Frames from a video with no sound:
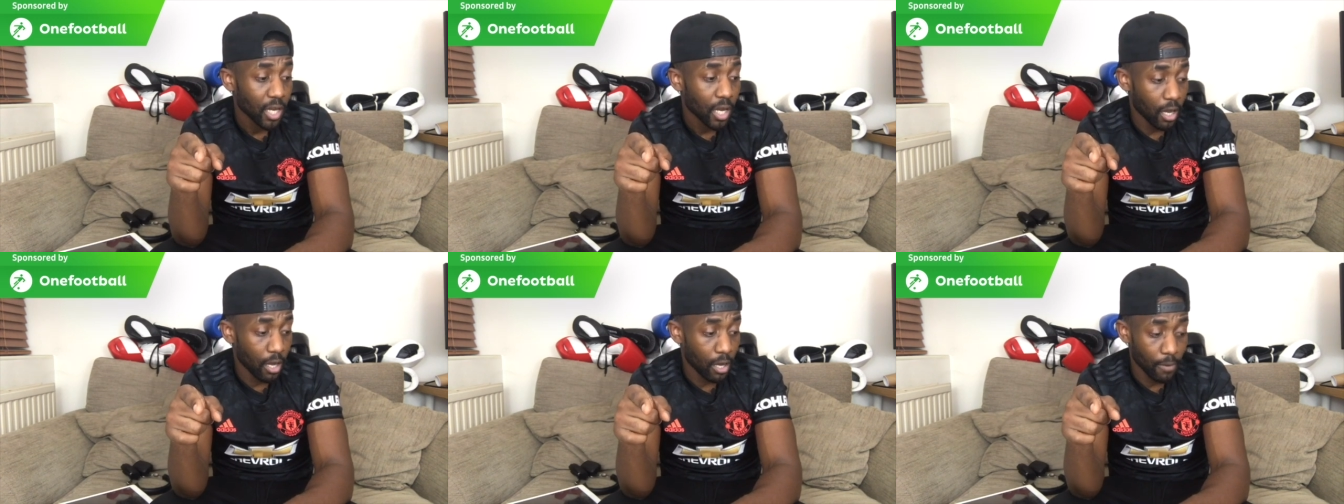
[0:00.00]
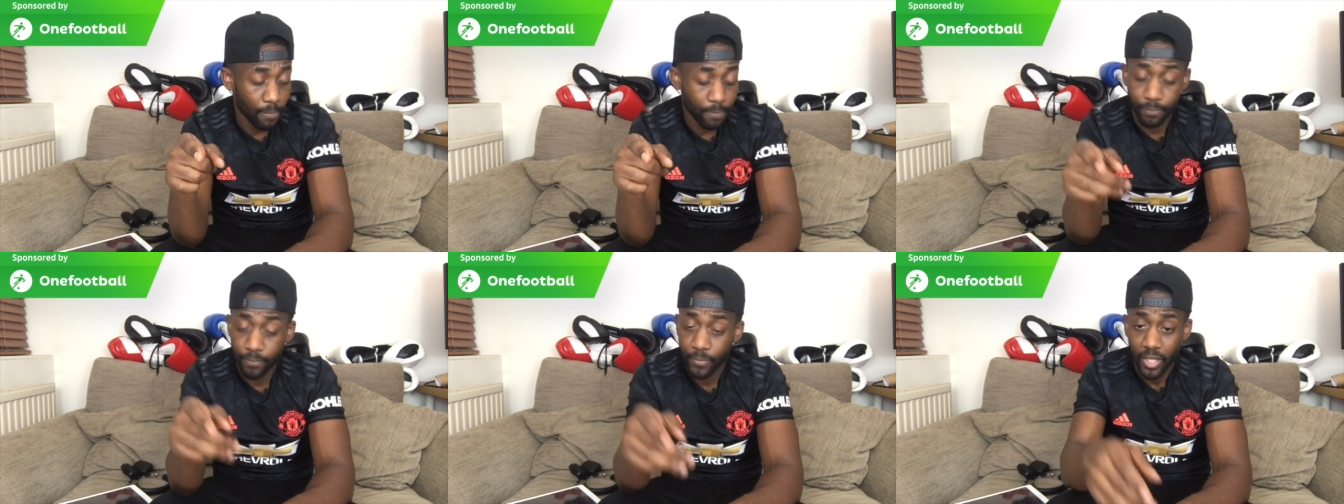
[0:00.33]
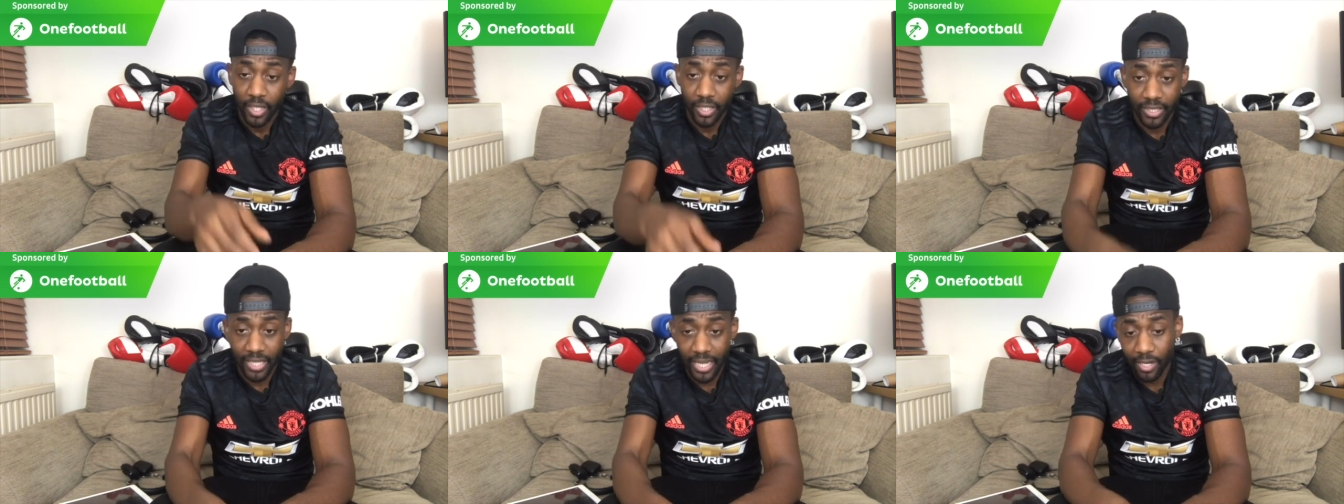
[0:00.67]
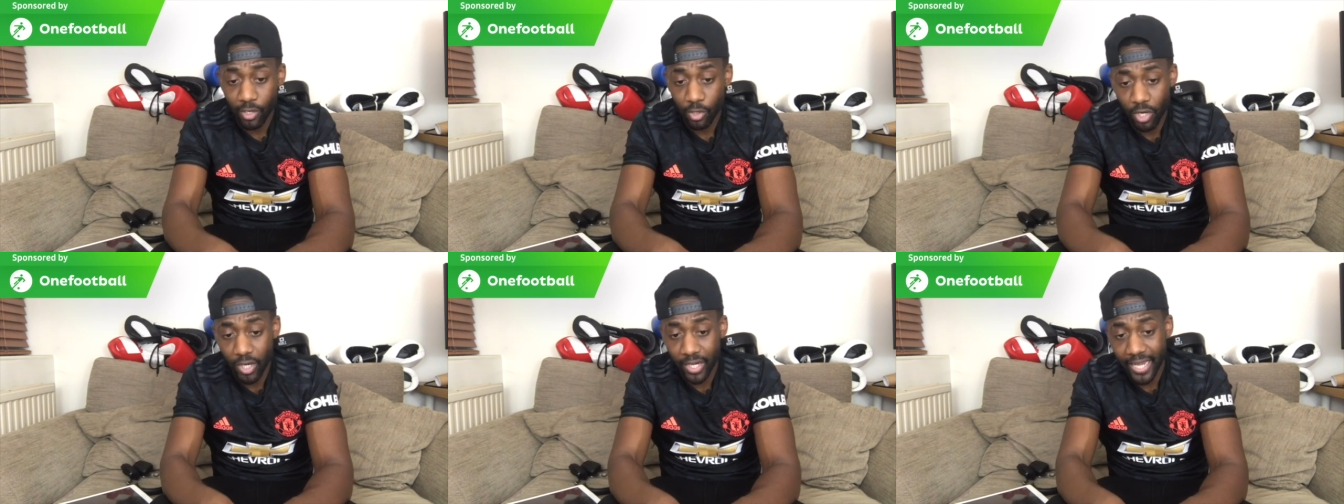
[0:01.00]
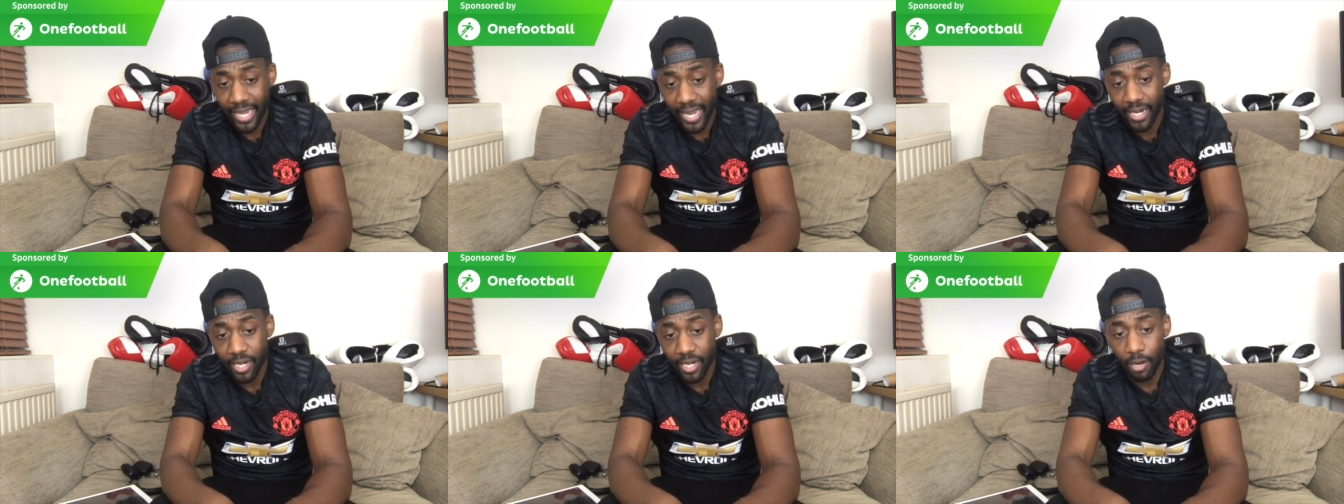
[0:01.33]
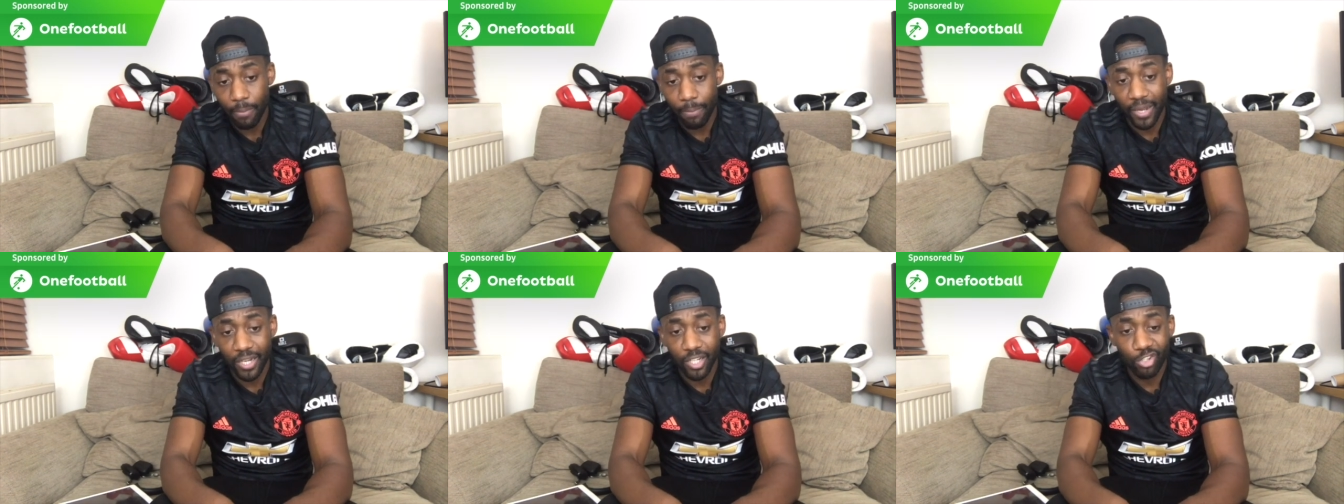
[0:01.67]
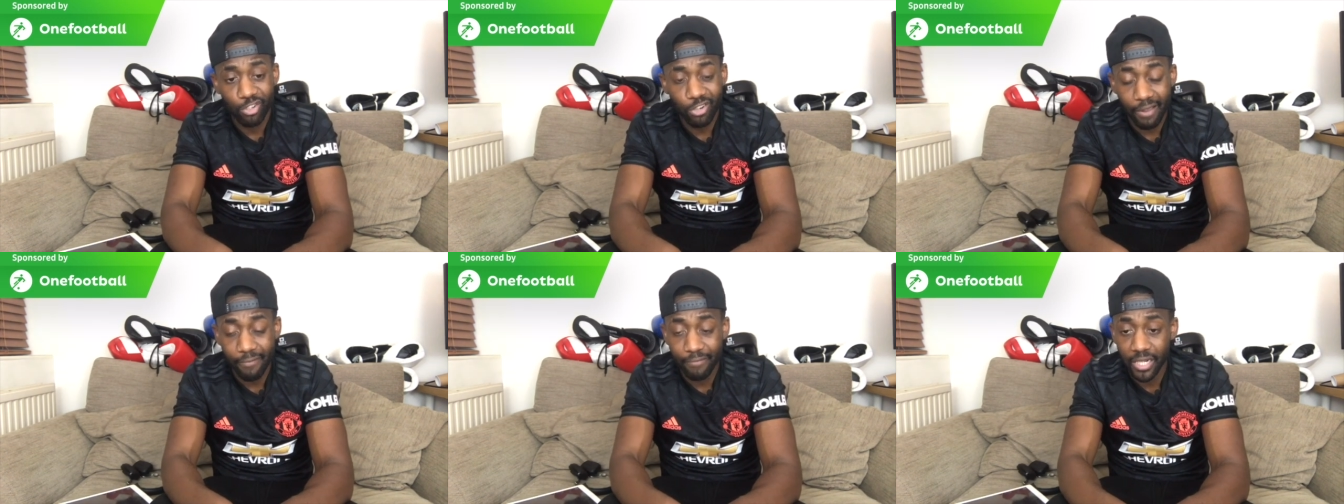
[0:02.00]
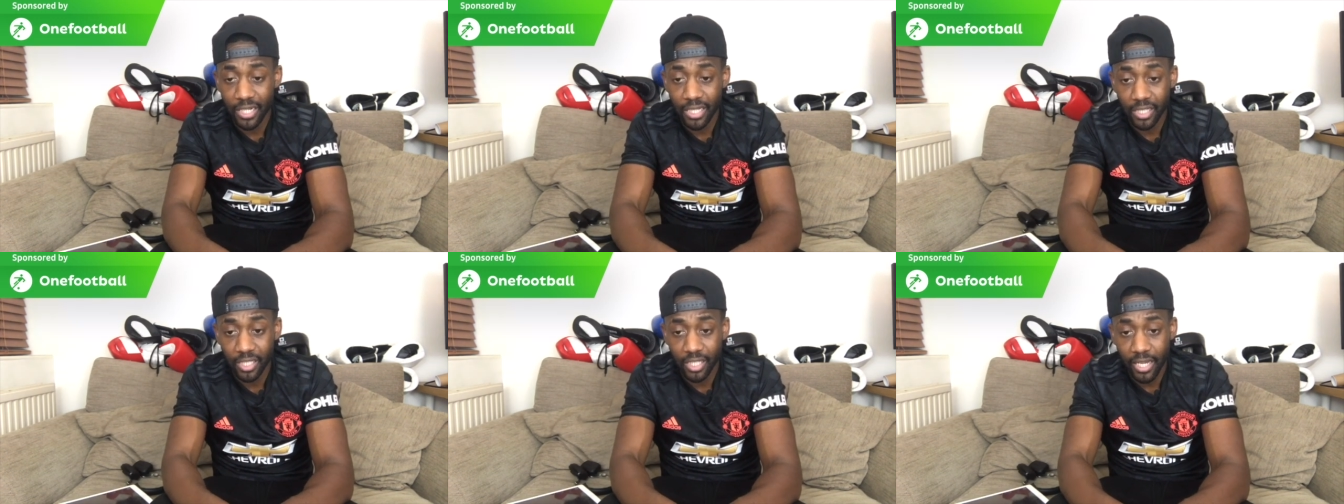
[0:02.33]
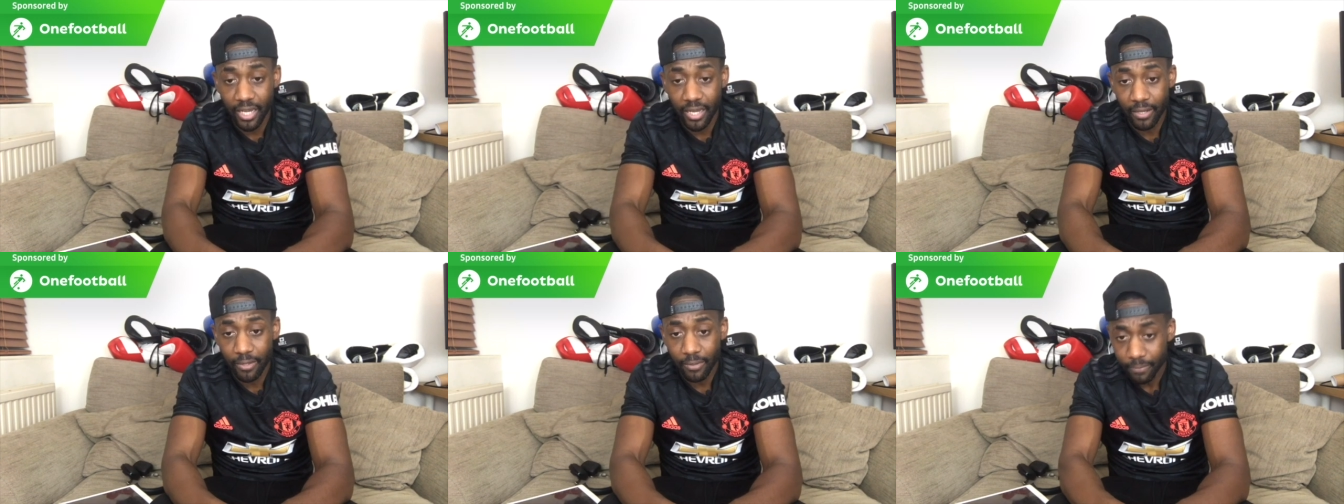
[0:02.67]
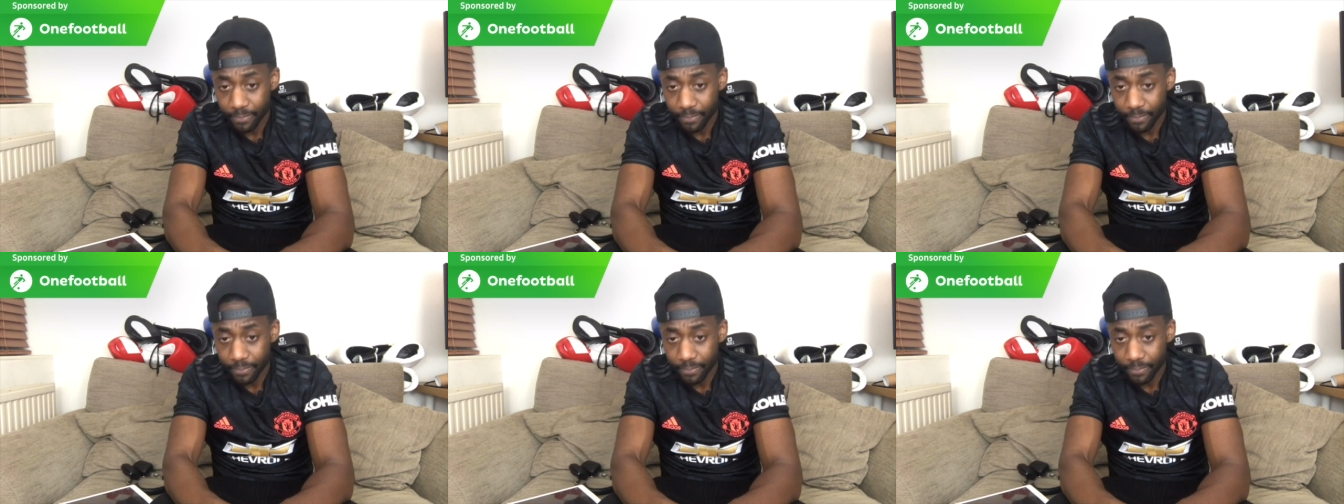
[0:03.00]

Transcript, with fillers: Um, they're not getting up and traveling, yeah,